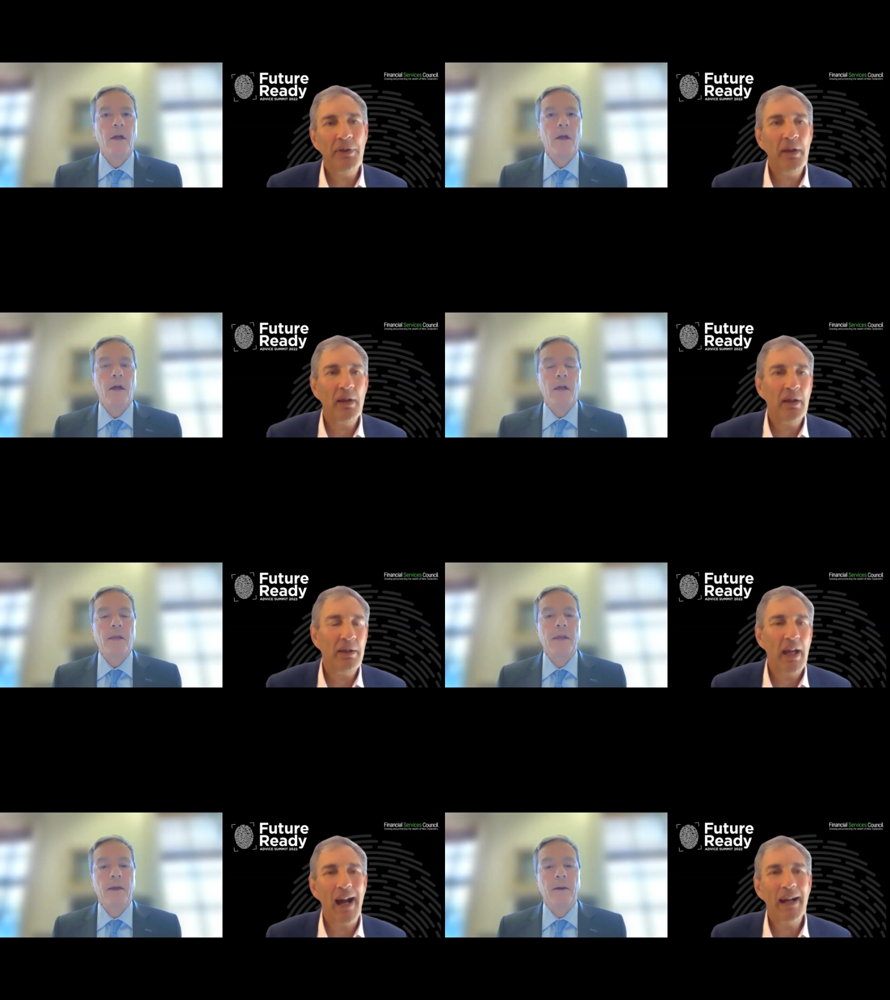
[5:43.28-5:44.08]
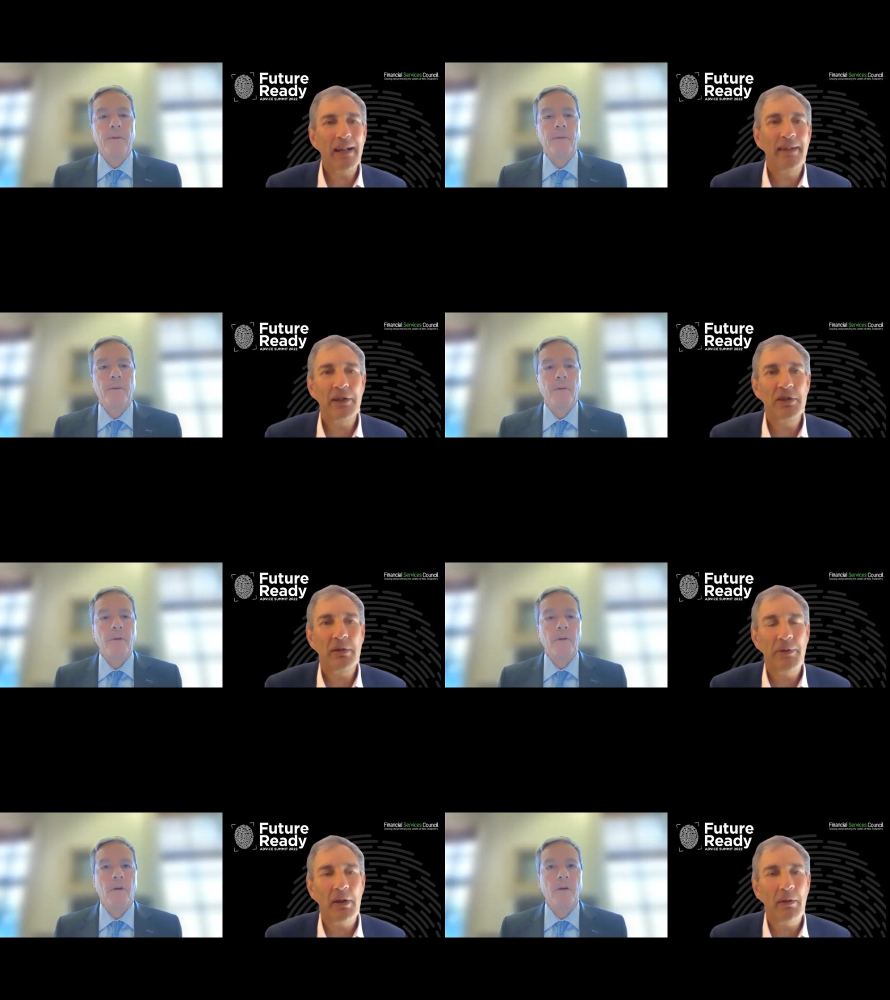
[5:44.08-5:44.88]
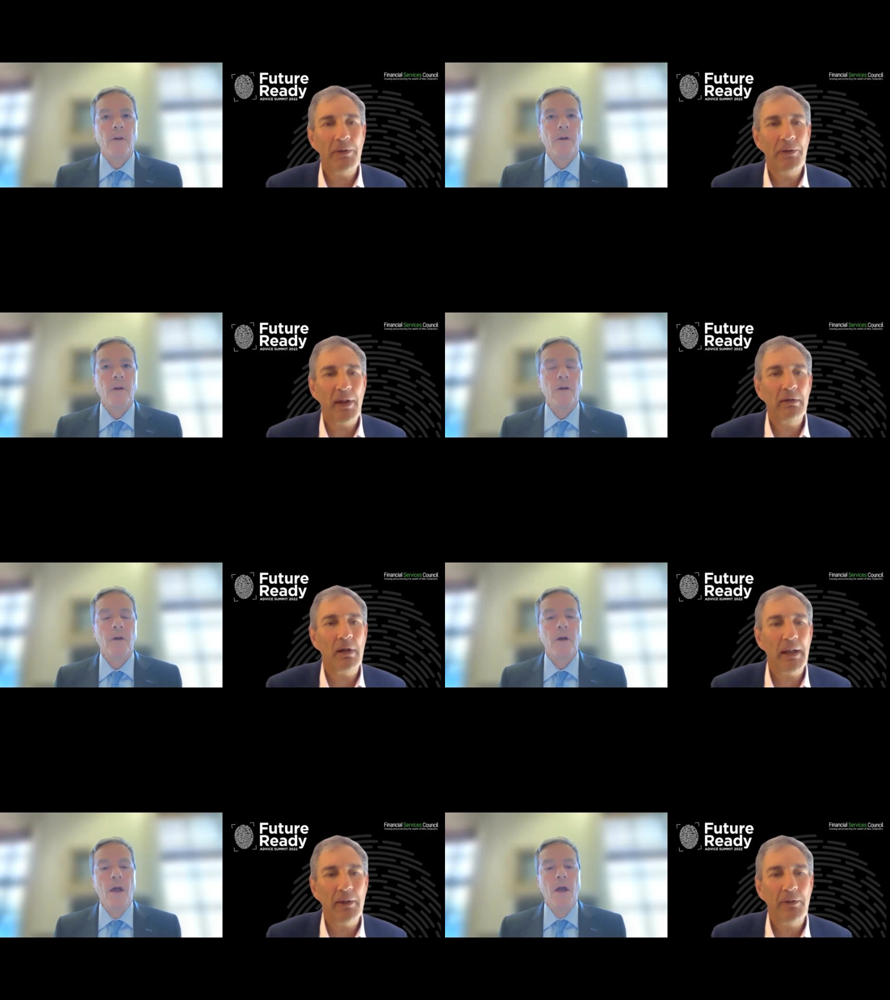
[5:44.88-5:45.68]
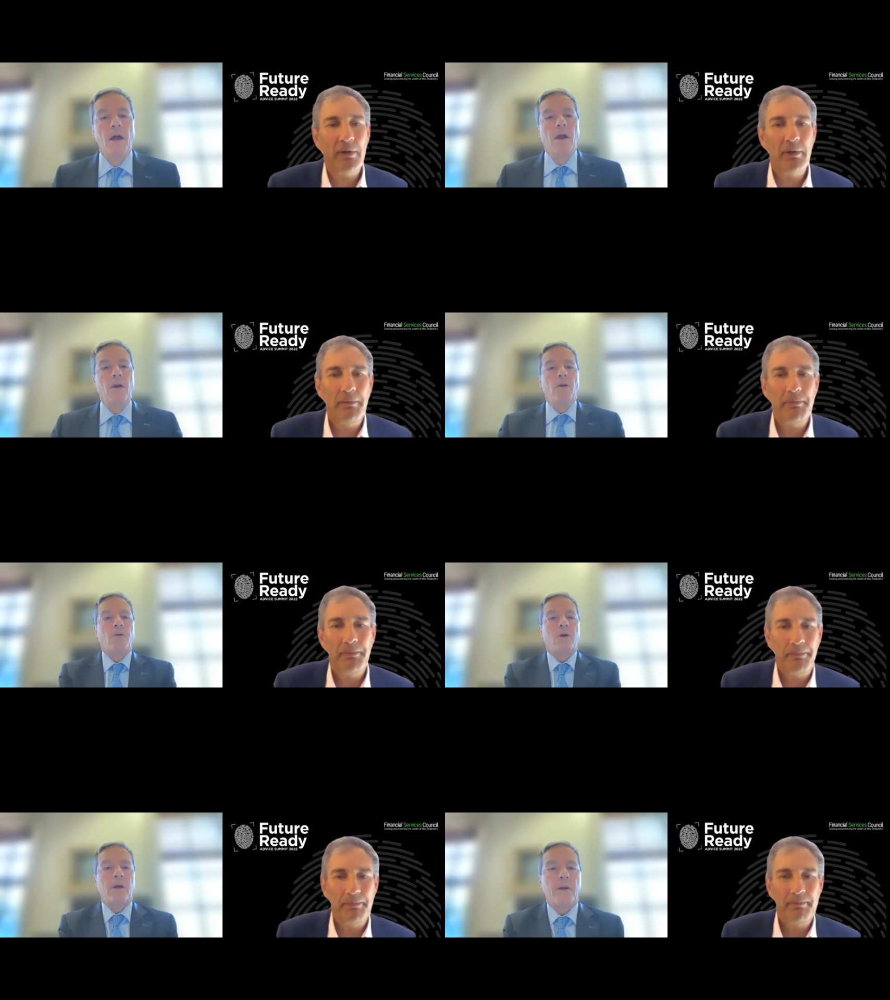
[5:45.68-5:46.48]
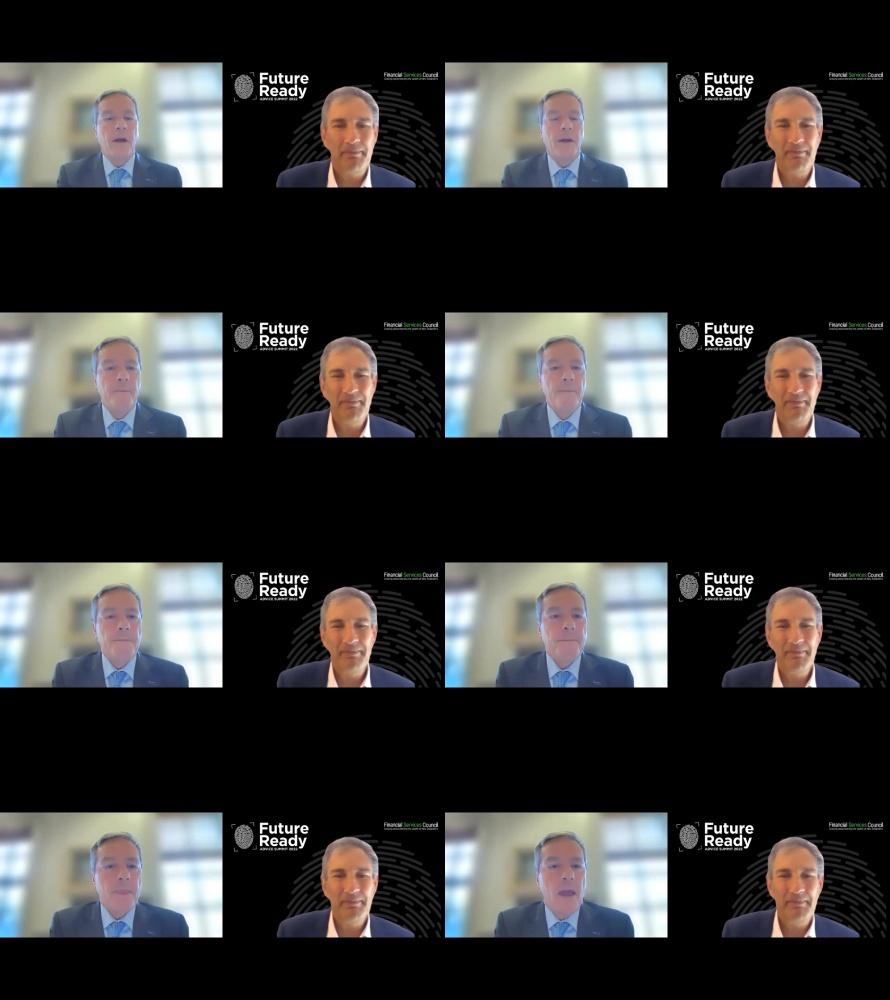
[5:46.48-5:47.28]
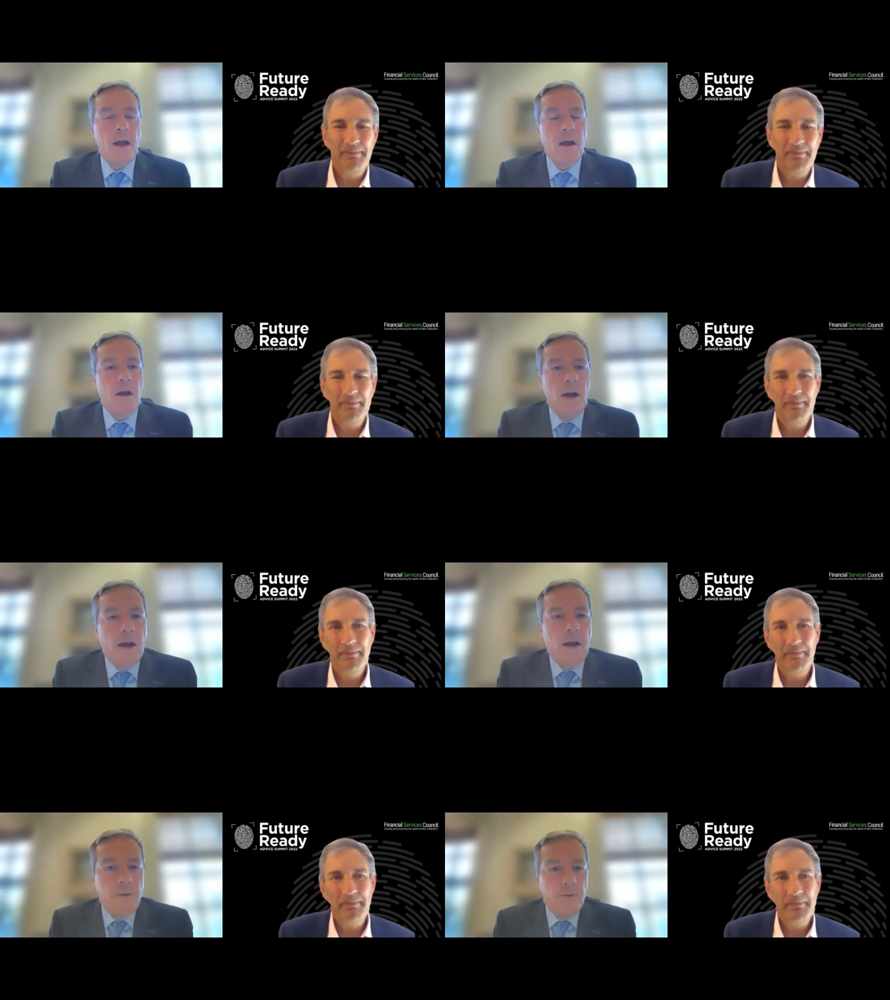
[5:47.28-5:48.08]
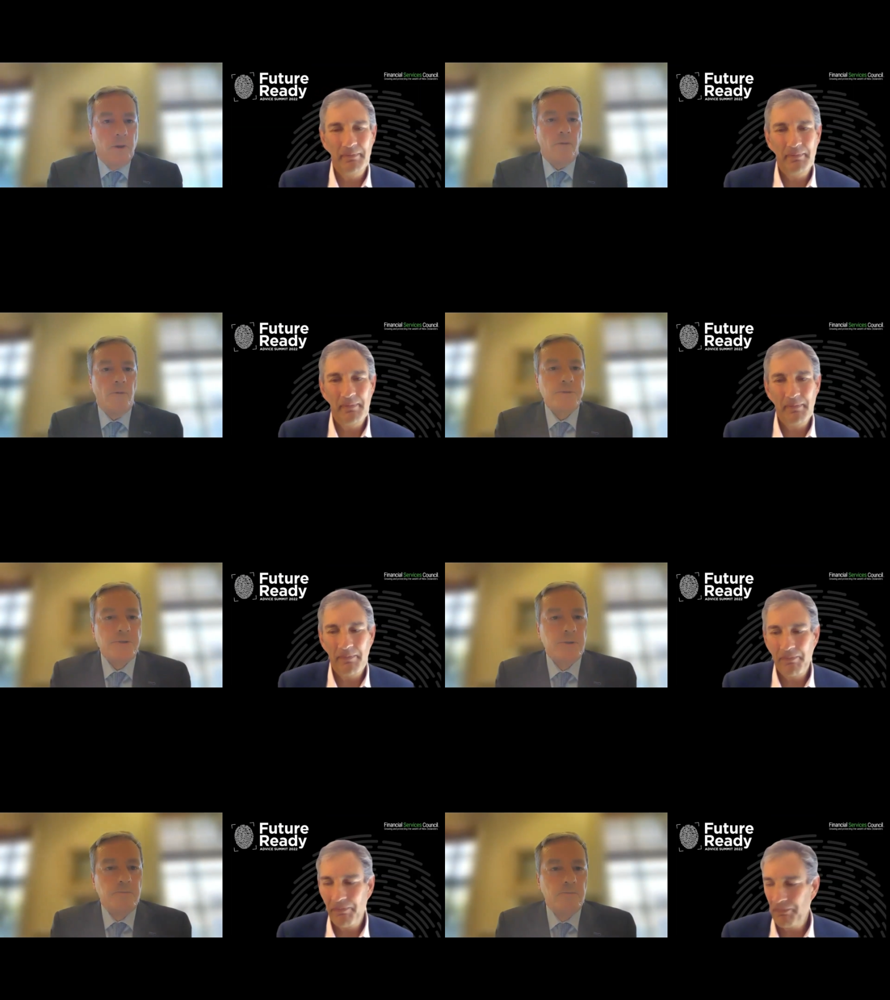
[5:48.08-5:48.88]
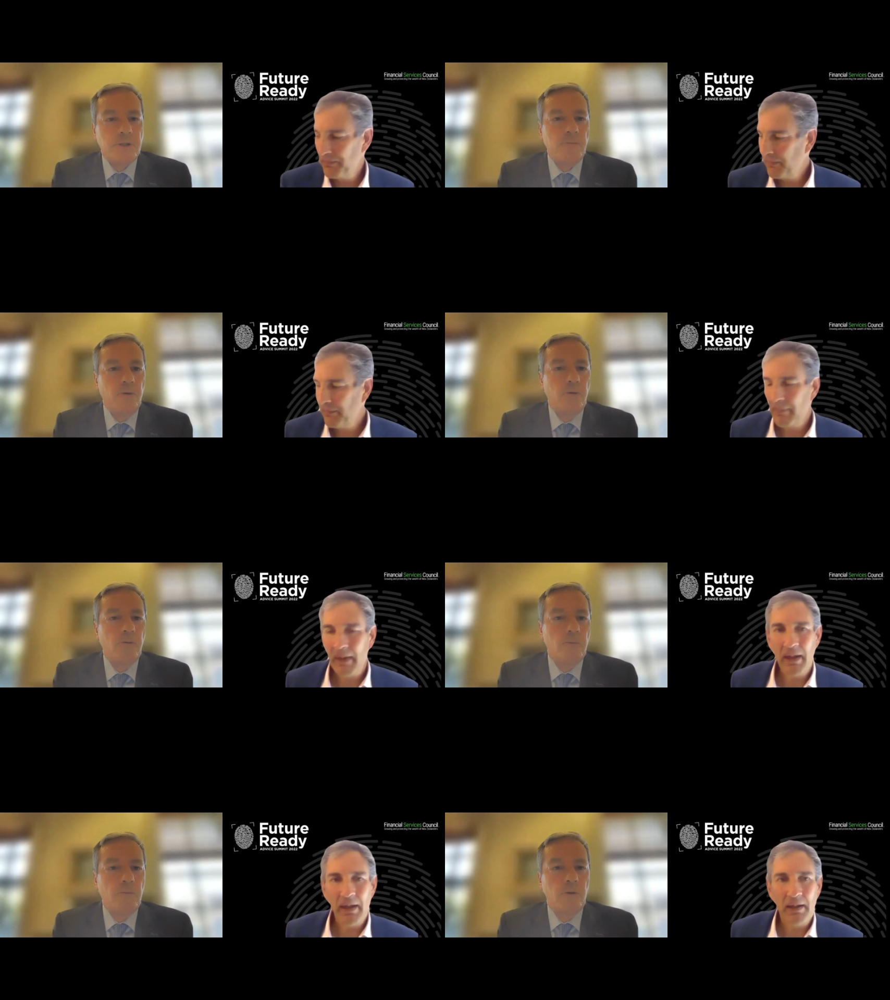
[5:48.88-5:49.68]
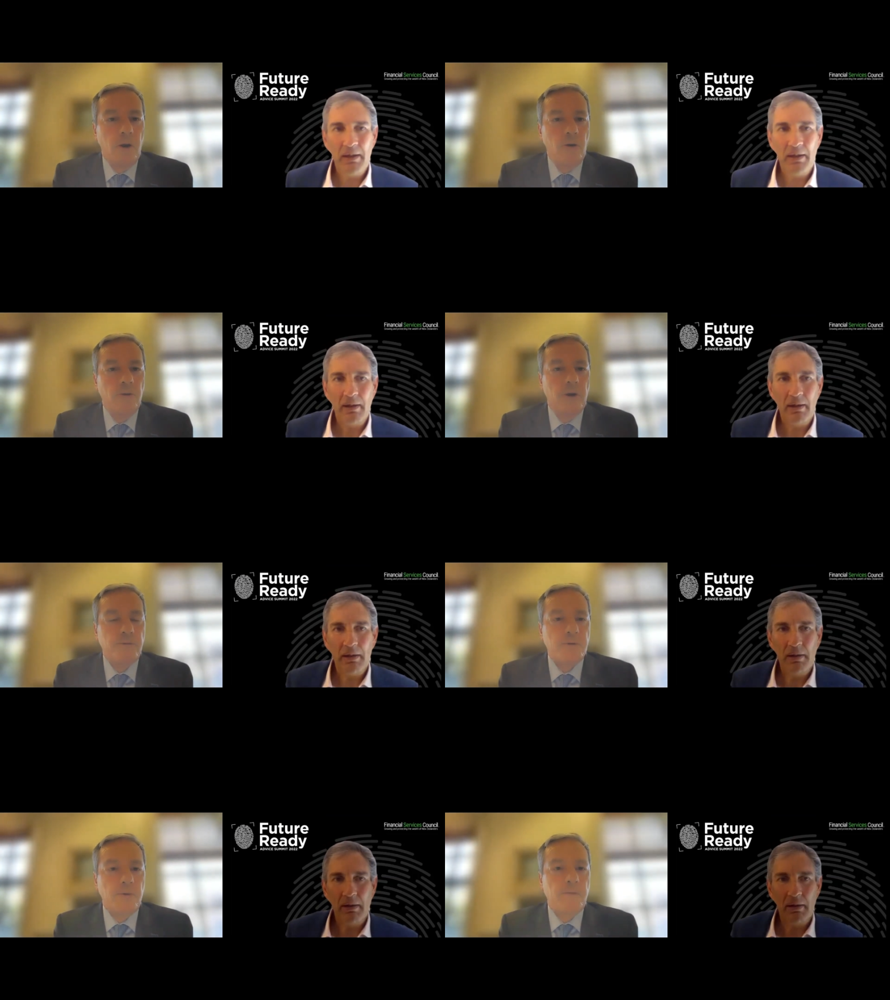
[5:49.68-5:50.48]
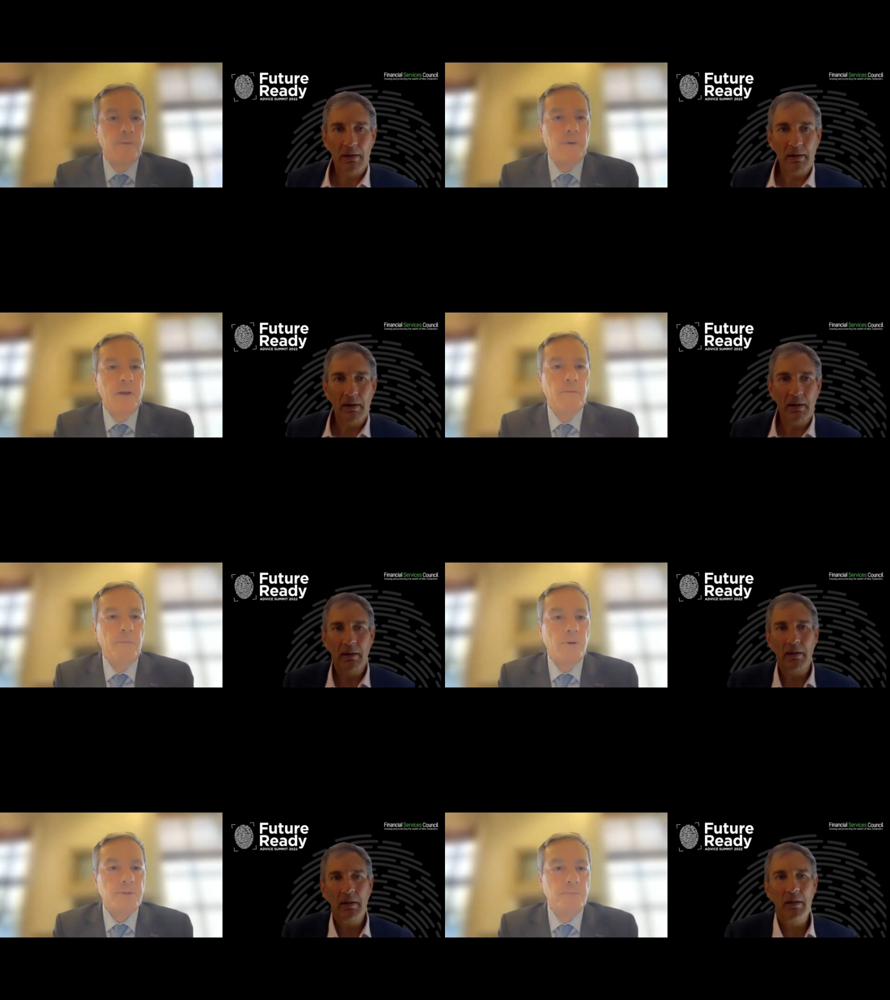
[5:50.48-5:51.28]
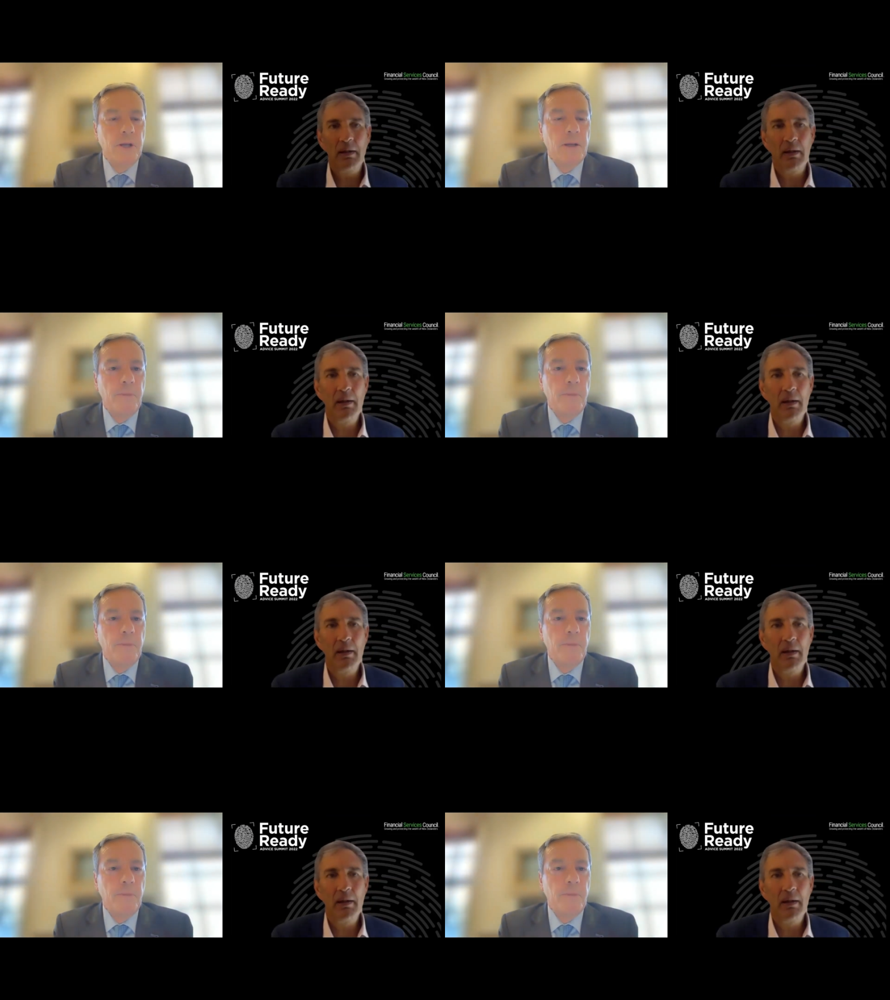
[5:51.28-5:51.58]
Speaker 1: the, the yeah. architecture of the of the sector, I guess.
Speaker 2: Look, um, uh, obviously, some of you will know that I sort of have a merchant banking